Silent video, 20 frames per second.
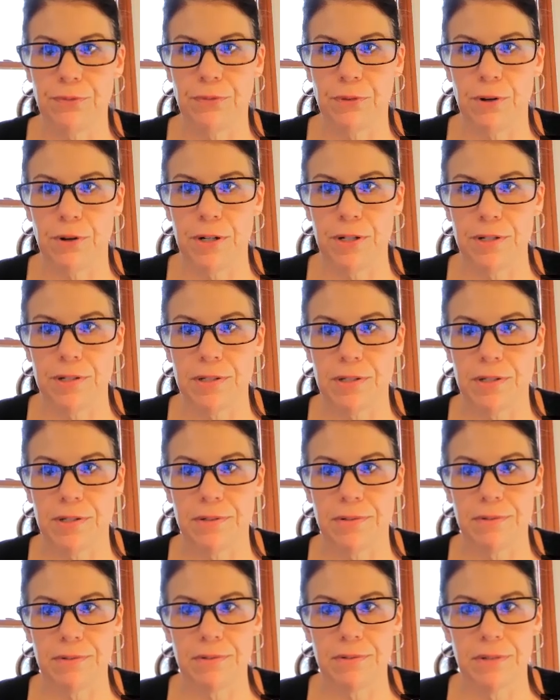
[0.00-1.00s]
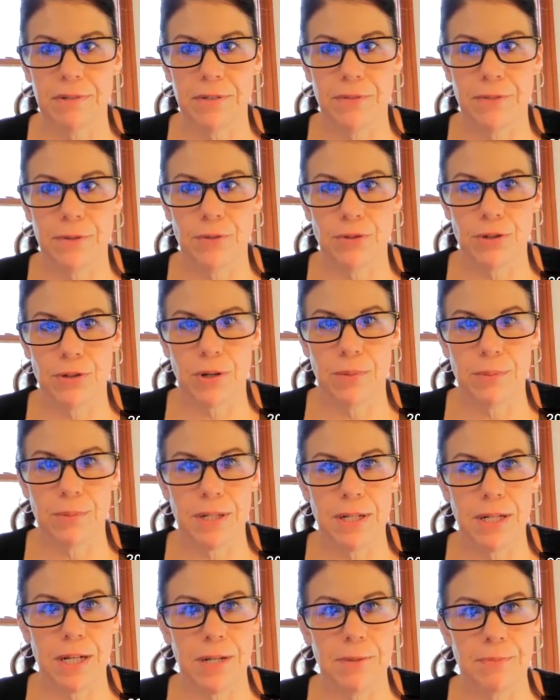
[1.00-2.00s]
furnace, and if those are up to
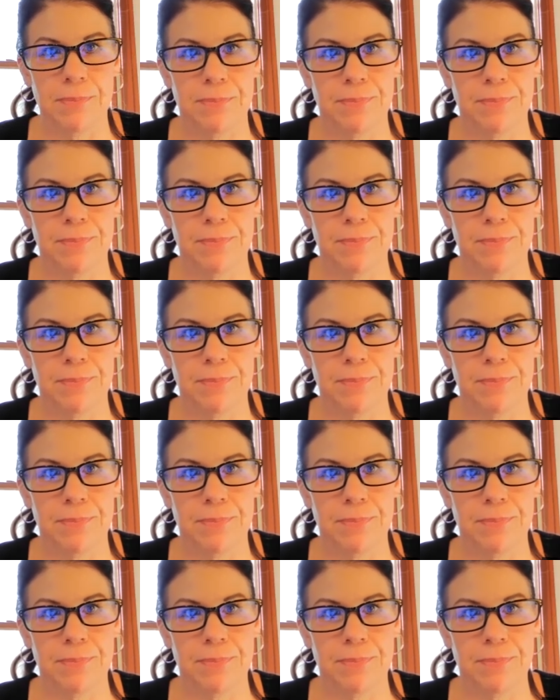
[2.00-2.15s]
date.